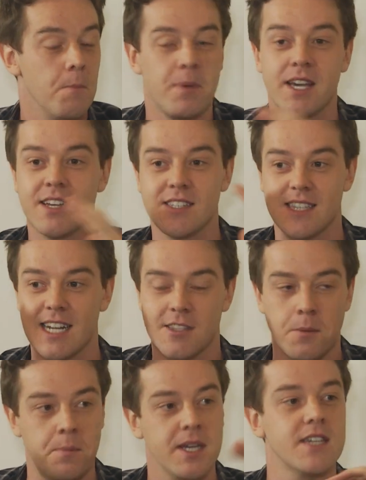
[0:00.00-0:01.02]
because that's
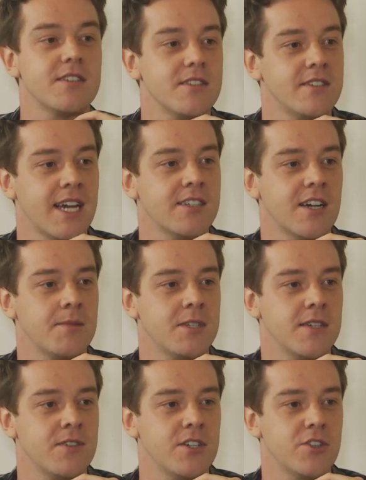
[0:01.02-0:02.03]
the biggest daytime
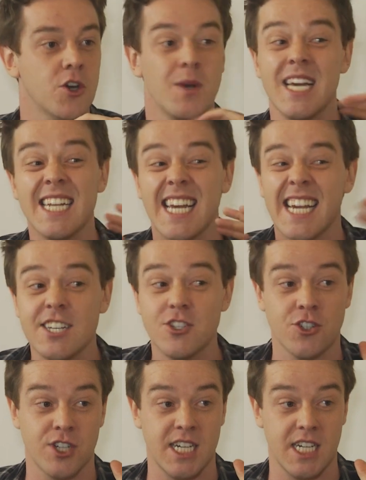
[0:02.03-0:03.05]
TV show in
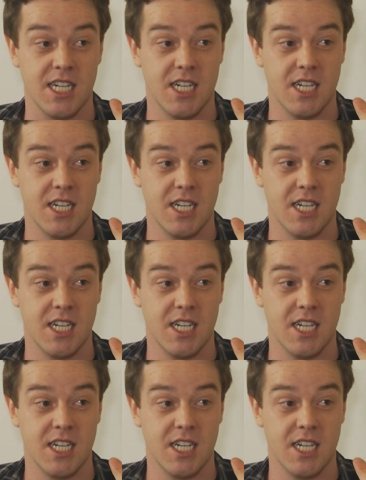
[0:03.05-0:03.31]
history.